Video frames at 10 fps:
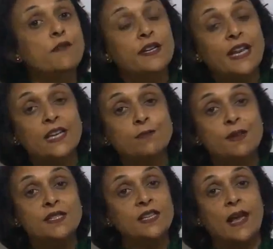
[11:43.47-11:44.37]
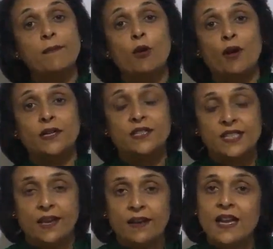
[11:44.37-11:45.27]
if it takes place in haploid
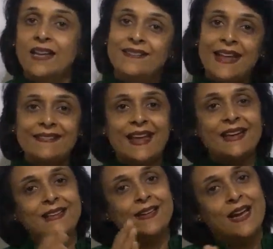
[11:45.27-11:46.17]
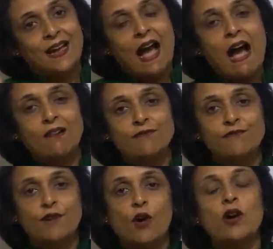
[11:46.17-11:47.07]
cell, then that
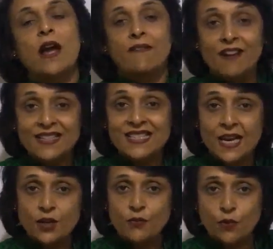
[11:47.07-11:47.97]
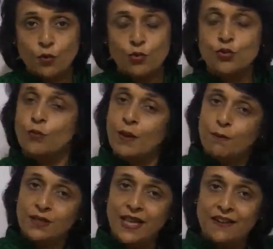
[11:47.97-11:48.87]
half or one set of chromosome
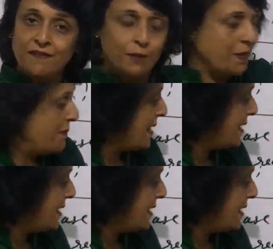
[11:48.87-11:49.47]
number that will be